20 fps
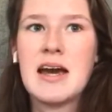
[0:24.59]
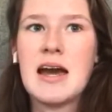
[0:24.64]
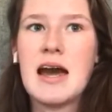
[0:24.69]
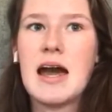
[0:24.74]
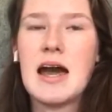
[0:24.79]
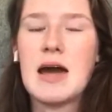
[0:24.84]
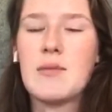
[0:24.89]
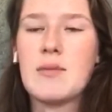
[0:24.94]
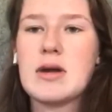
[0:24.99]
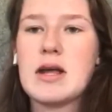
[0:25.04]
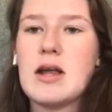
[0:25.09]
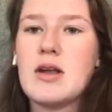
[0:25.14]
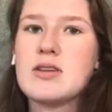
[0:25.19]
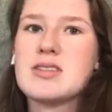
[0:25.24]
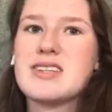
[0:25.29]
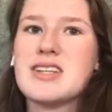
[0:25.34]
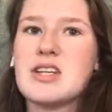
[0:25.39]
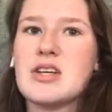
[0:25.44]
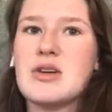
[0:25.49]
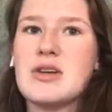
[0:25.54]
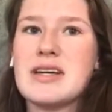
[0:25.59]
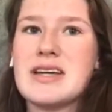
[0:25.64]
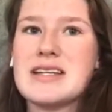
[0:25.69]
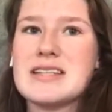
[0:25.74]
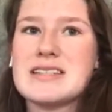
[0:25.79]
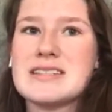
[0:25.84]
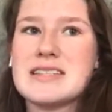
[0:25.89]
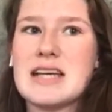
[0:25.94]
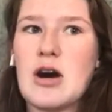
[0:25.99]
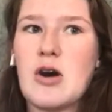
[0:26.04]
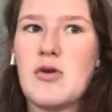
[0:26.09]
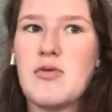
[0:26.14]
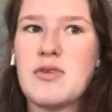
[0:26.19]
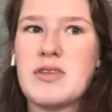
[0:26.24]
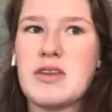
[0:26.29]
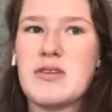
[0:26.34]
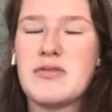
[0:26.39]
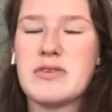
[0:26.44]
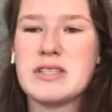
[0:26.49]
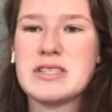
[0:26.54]
And when I looked at the uni itself
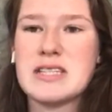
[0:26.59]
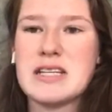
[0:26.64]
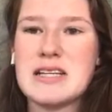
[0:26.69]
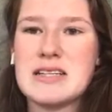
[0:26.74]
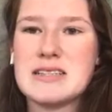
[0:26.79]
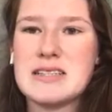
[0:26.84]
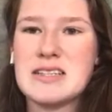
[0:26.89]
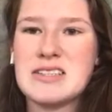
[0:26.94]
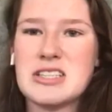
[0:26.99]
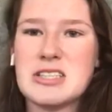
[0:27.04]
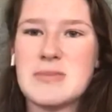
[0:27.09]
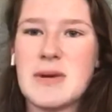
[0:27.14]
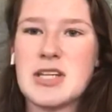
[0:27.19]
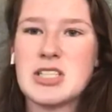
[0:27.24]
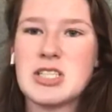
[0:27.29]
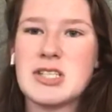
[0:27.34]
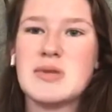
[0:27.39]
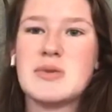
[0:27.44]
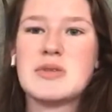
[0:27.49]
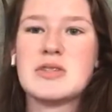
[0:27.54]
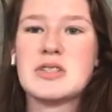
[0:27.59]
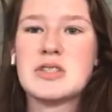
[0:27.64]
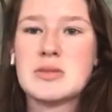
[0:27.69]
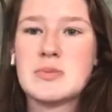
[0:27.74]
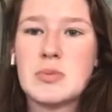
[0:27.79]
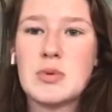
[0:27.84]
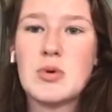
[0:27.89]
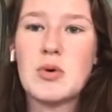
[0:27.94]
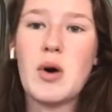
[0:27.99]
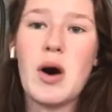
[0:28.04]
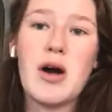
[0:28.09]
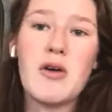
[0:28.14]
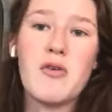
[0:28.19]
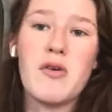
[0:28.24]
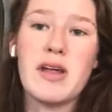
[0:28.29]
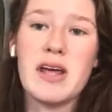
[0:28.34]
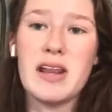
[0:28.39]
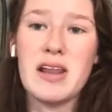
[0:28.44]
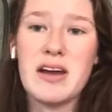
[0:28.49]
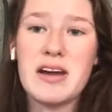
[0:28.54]
and the facilities, especially with sport, I
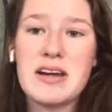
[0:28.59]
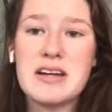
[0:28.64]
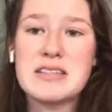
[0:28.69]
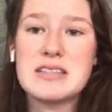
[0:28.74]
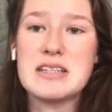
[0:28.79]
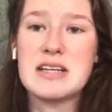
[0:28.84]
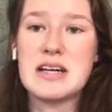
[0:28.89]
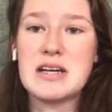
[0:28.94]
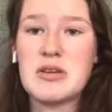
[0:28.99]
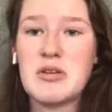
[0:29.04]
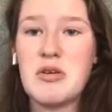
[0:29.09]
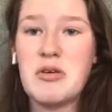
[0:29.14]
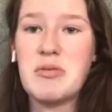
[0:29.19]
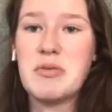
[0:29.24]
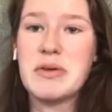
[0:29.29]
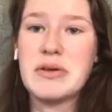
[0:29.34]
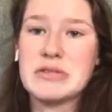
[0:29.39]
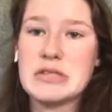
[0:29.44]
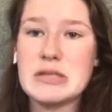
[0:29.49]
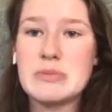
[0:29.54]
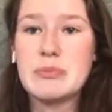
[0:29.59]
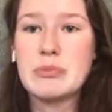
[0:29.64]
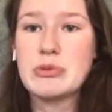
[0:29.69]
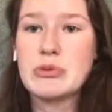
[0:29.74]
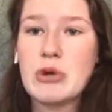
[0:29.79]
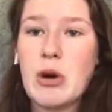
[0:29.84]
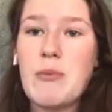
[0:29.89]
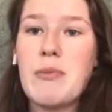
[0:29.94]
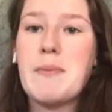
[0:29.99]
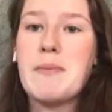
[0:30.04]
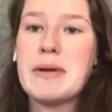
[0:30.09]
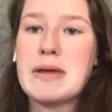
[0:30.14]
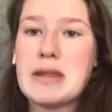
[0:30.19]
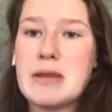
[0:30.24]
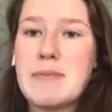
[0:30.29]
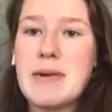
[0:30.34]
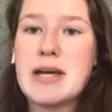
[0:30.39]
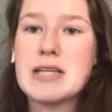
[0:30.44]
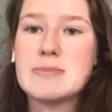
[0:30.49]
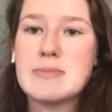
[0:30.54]
really liked, and I thought this is probably the
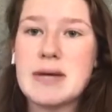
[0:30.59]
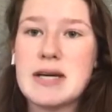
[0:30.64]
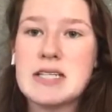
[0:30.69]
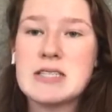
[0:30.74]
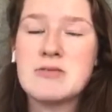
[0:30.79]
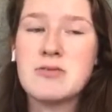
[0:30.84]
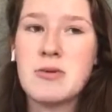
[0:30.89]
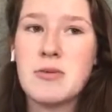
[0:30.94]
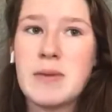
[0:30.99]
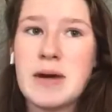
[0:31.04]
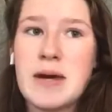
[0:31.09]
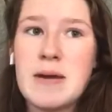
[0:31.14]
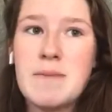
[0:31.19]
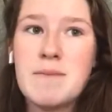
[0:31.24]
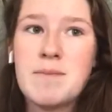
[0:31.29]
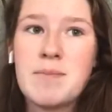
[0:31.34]
best place for me.